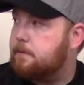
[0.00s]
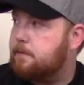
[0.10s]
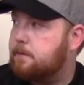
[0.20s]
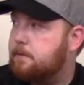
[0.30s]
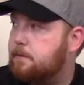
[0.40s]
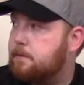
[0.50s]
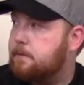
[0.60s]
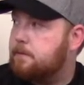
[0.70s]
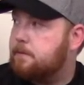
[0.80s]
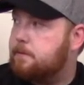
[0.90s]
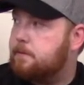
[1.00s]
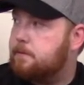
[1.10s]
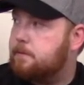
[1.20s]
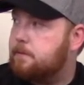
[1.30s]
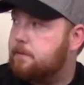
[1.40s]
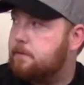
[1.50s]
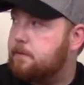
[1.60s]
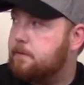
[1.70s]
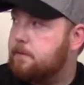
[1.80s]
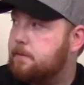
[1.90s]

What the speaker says: (not speaking)